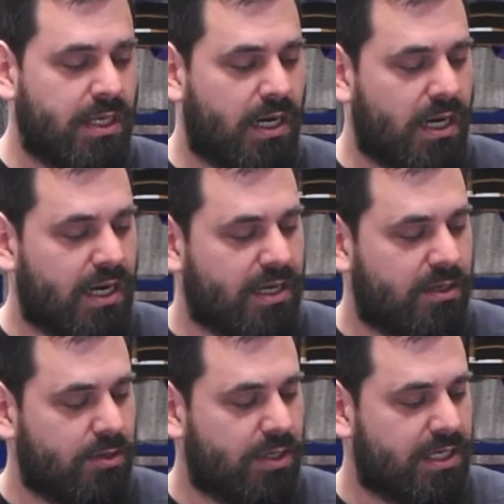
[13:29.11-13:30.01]
uh,
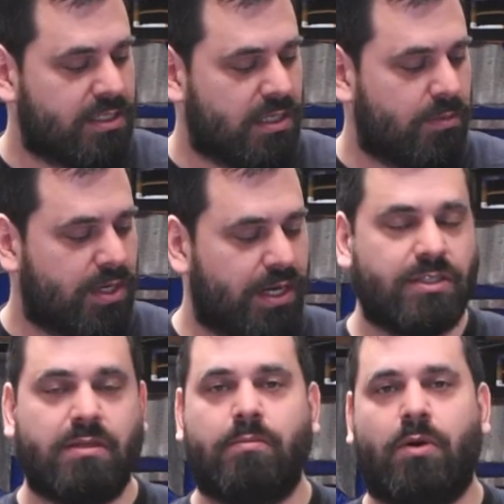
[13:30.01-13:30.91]
including some
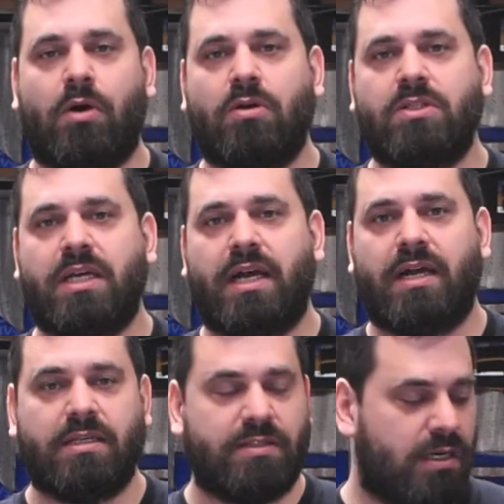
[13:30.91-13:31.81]
custom parts
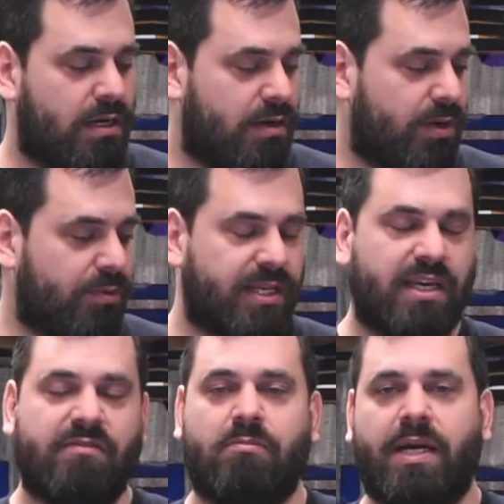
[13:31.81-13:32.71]
as uh, we would
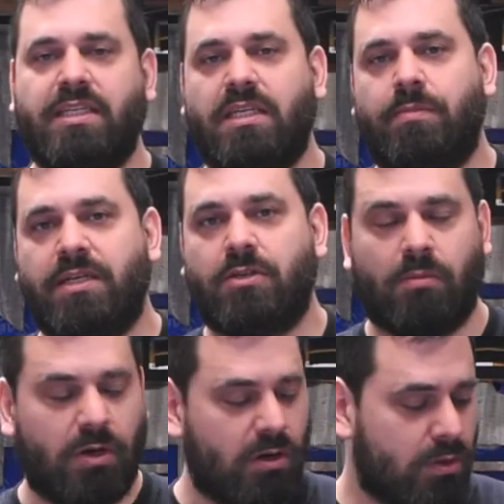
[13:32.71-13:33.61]
get from ATP
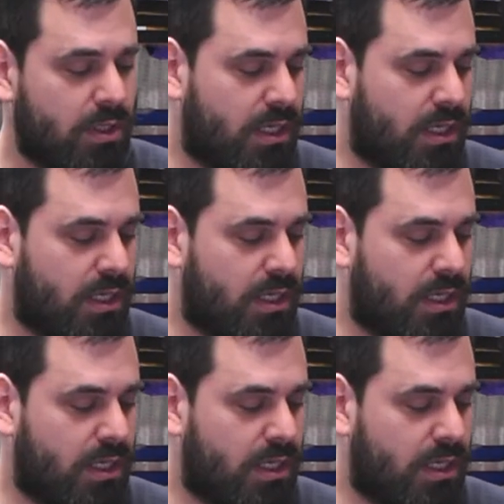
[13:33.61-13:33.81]
Turbo.